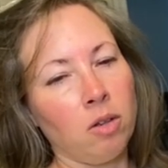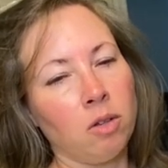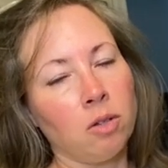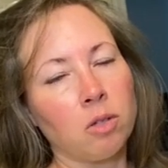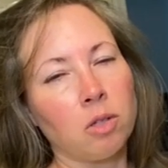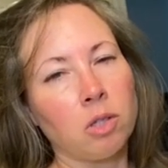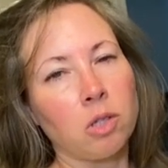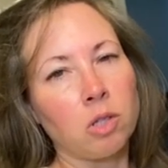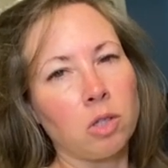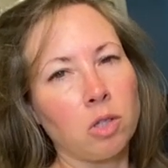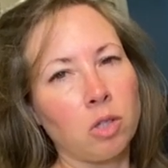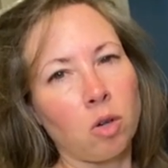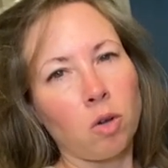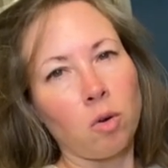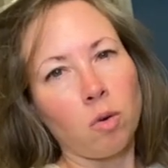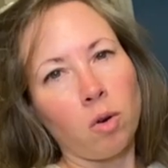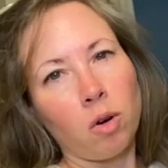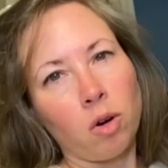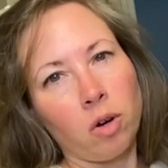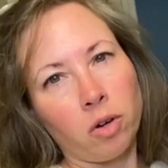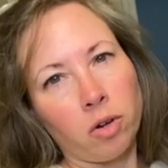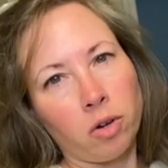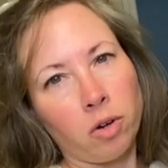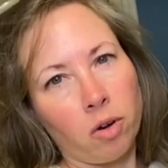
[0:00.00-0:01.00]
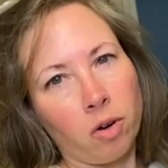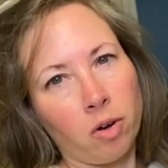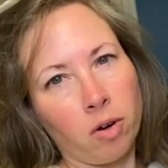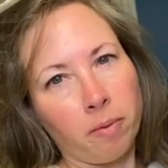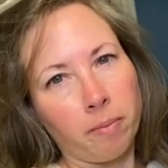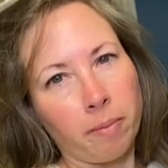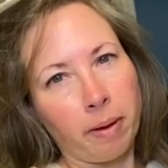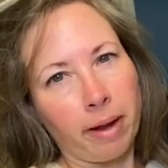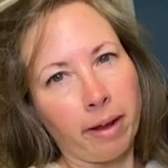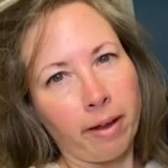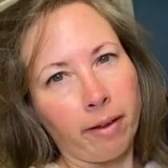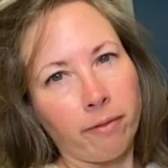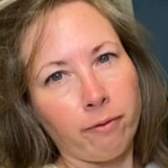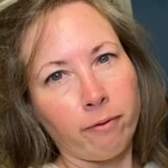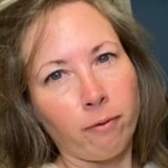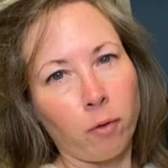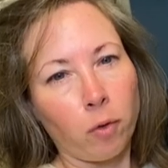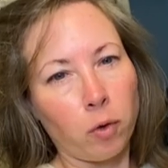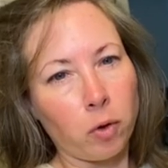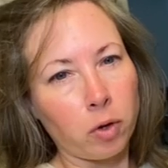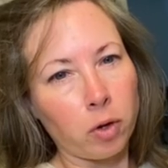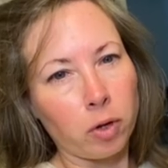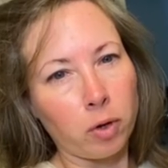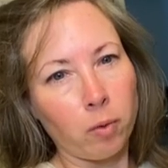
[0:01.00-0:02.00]
so hard on my
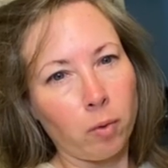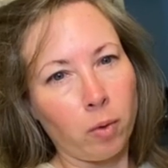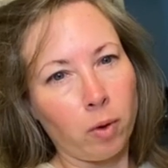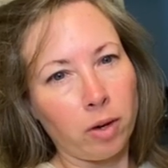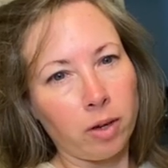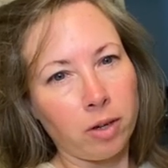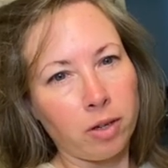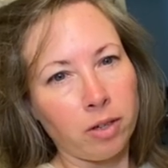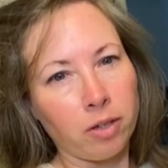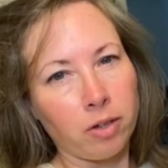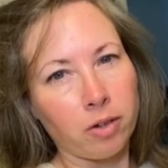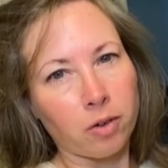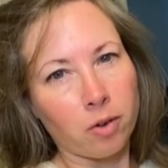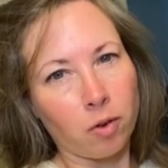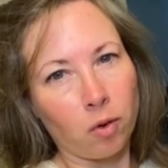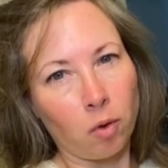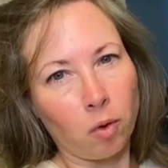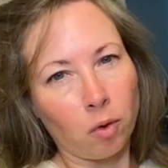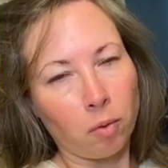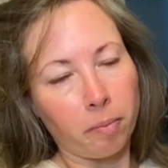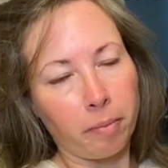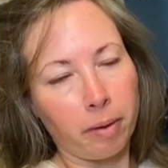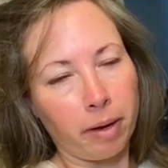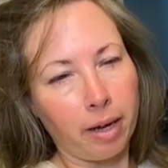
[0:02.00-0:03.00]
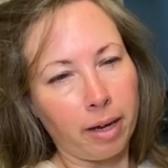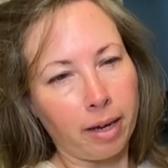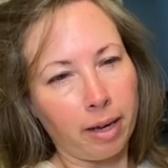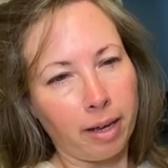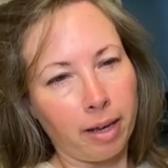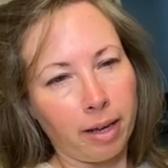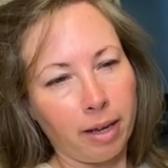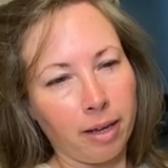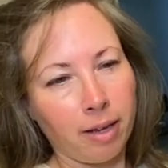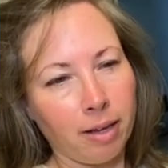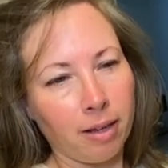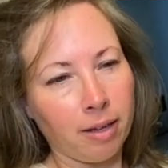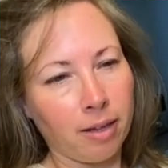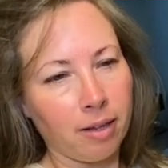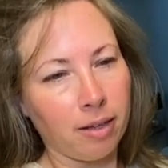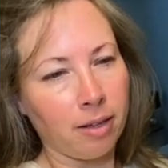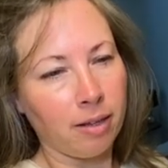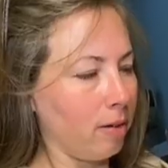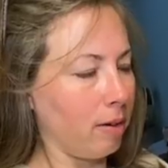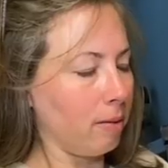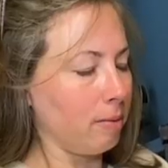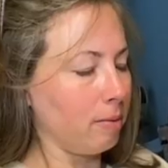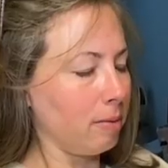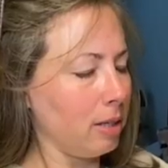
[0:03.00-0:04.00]
forty-one year old body.
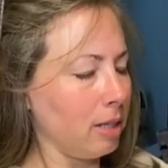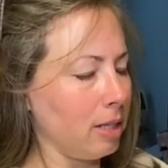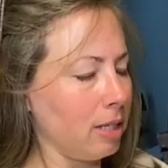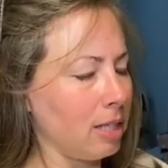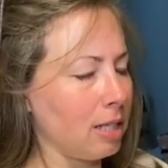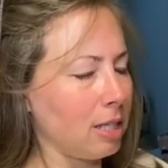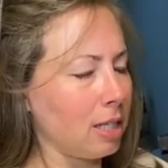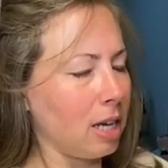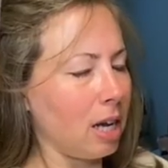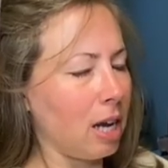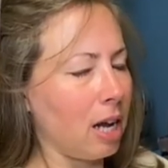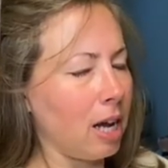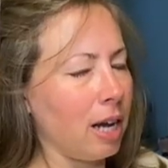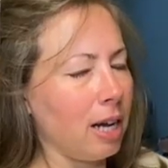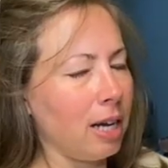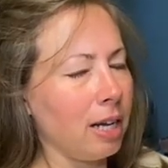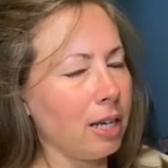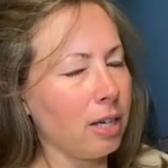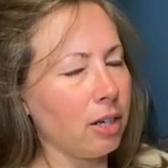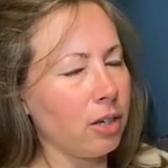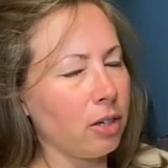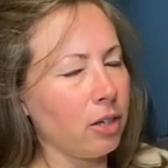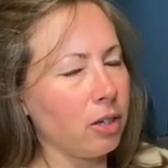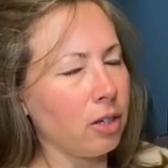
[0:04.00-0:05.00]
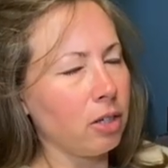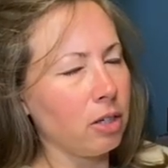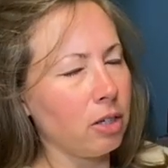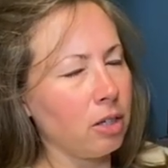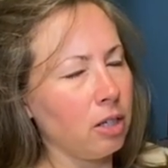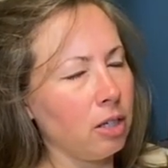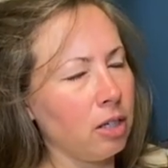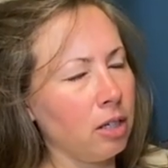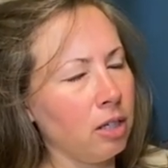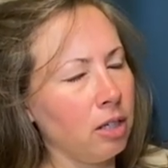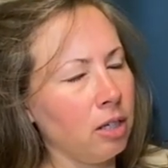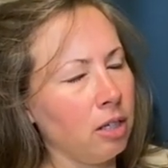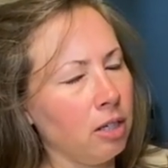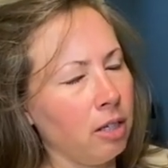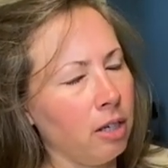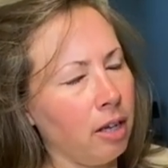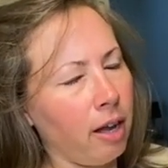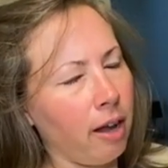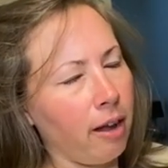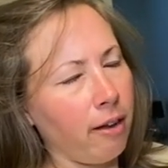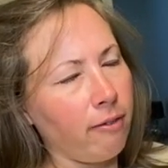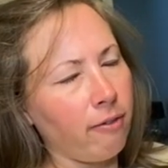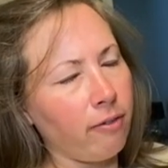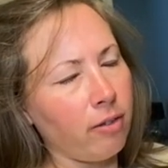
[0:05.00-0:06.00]
I'm just tired.
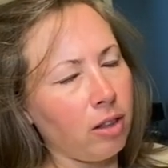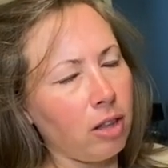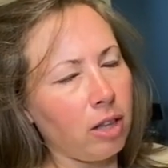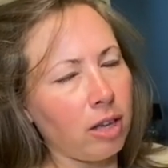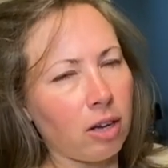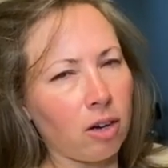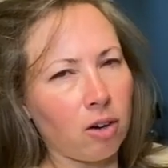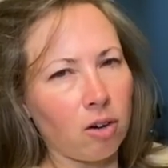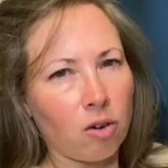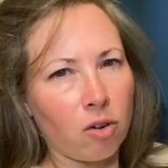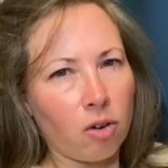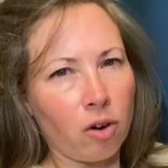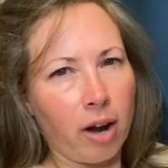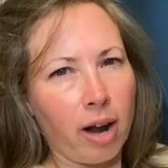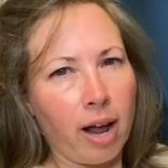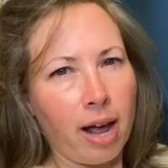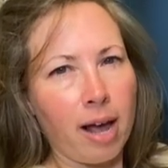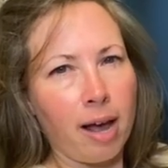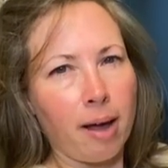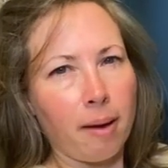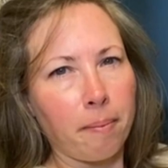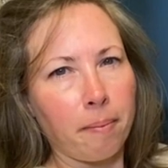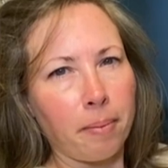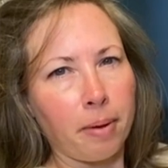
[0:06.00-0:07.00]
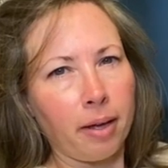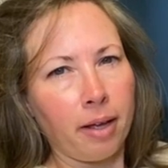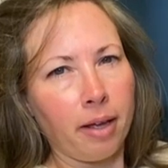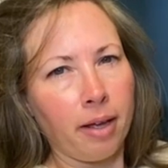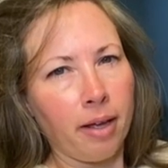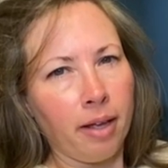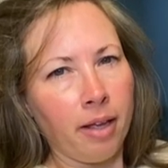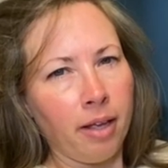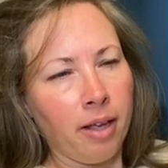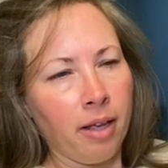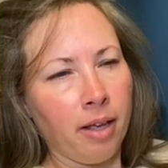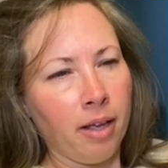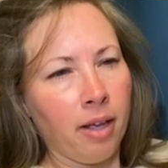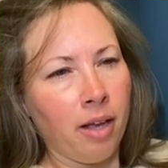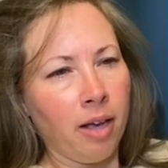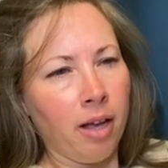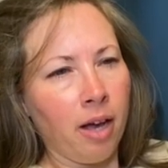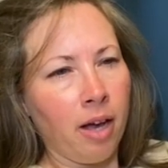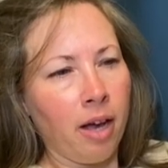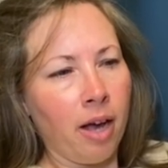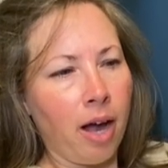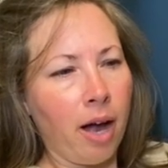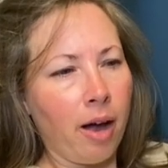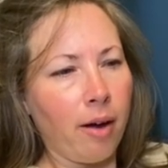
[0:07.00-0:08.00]
I feel like crap.
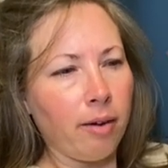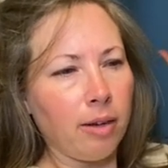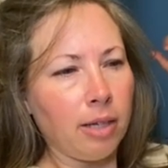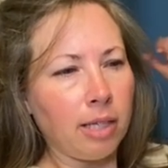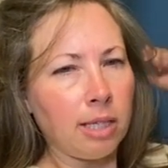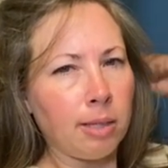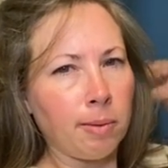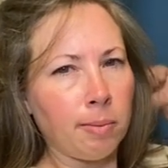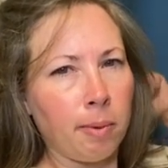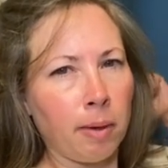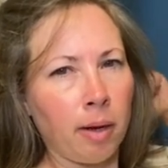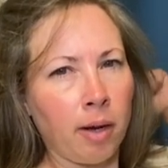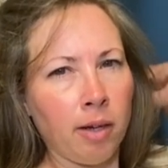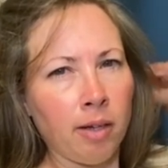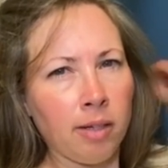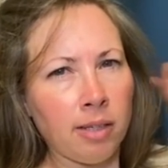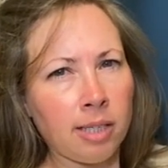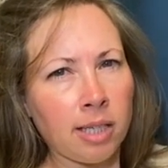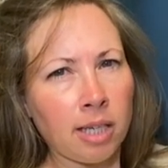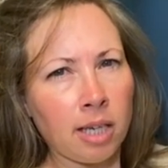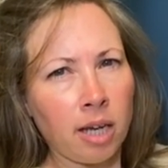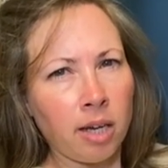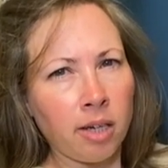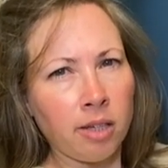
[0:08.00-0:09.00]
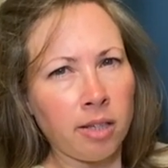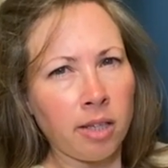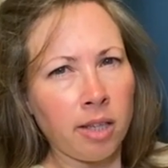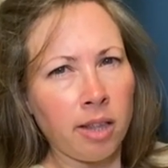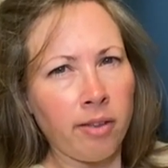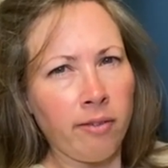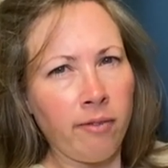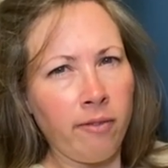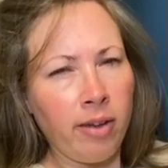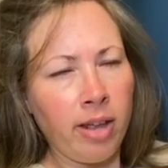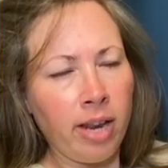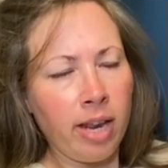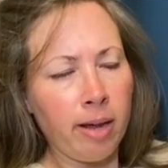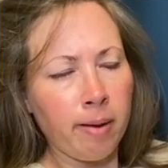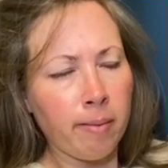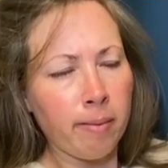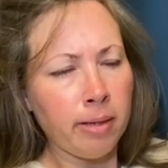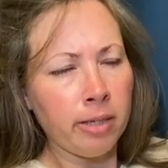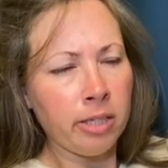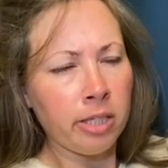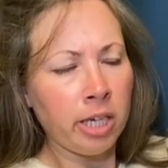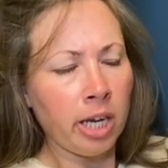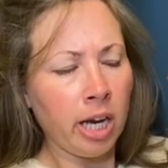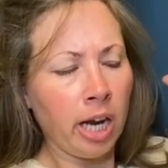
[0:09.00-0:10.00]
I was supposed to go to the vending
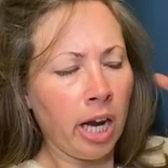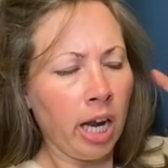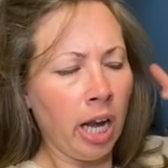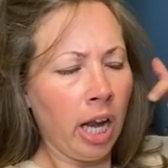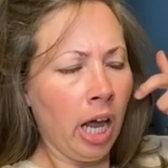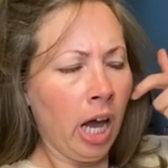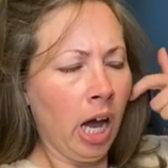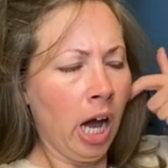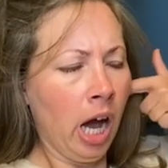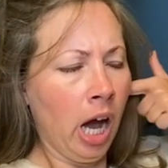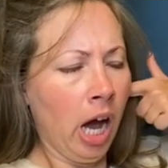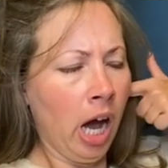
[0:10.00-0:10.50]
machine,